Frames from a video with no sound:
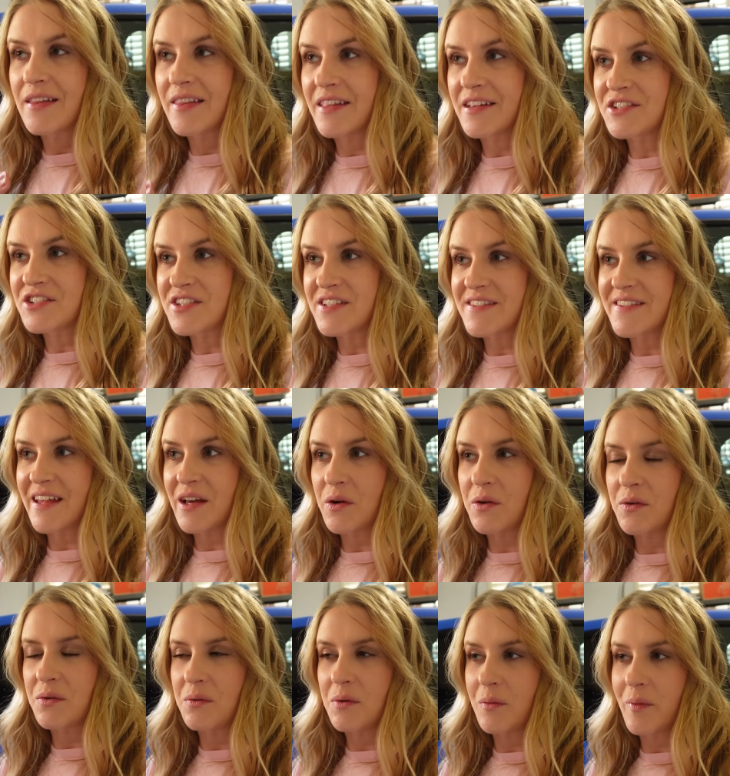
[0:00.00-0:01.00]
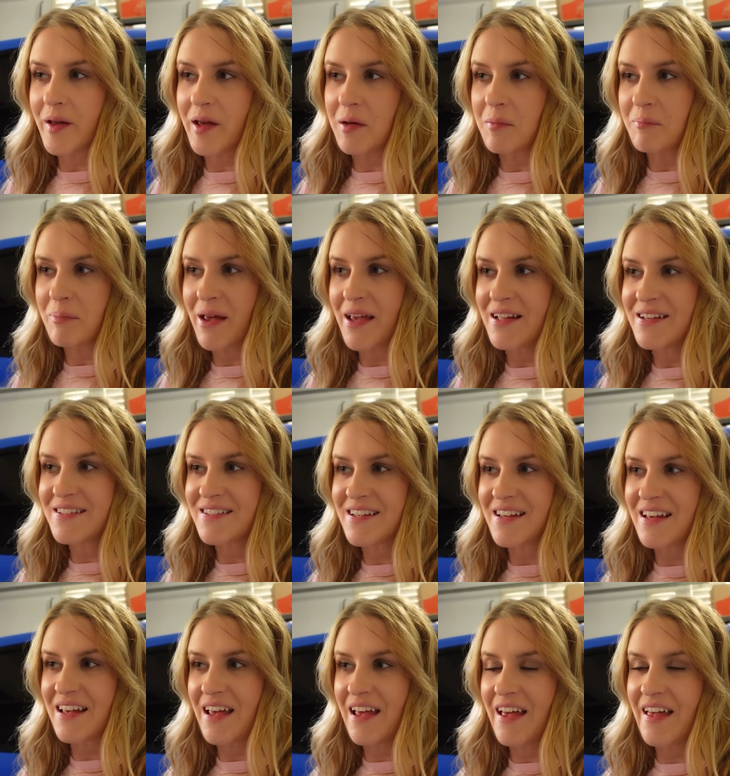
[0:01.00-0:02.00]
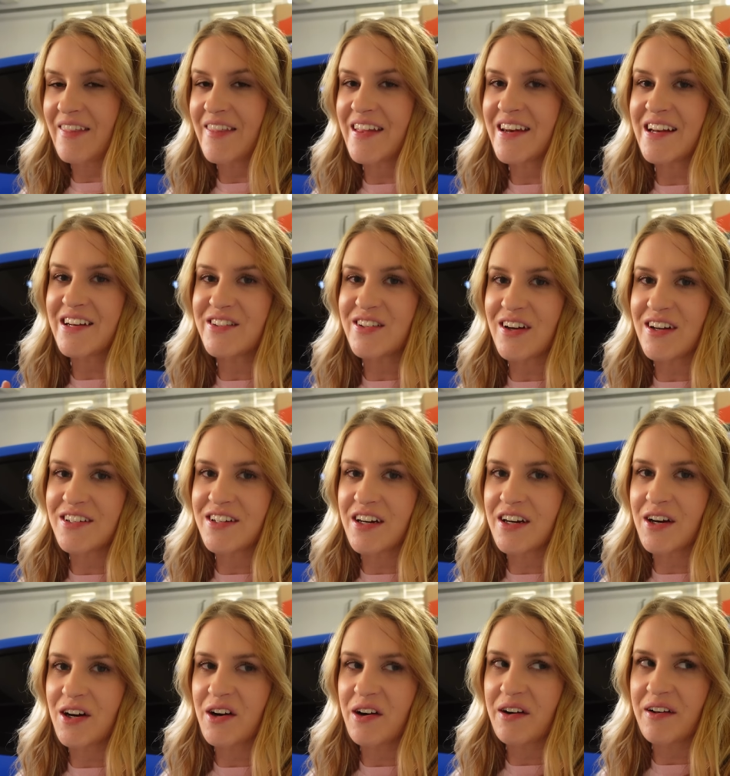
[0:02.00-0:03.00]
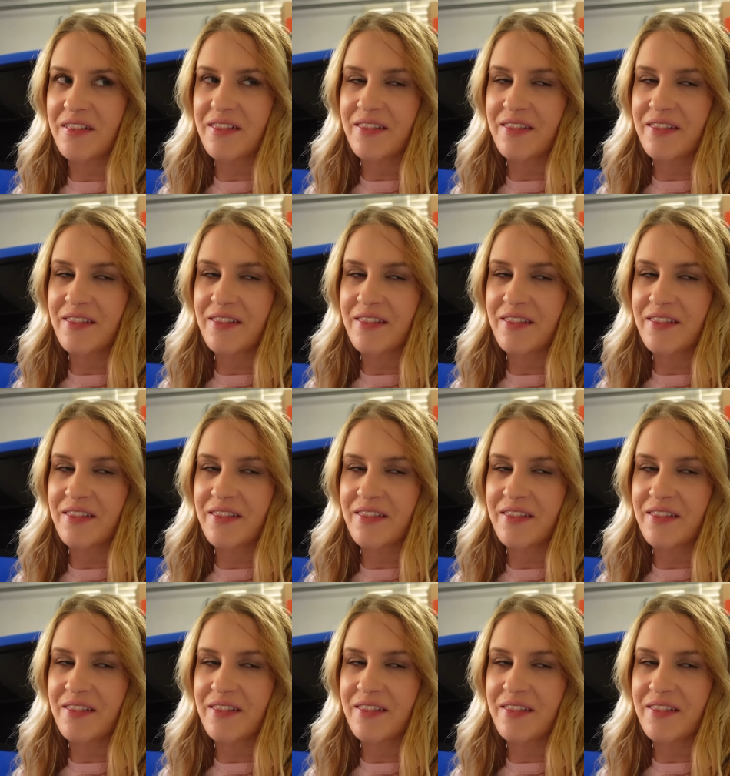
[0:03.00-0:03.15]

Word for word: And then she's like, well, we can paint it. And then it dawned on her,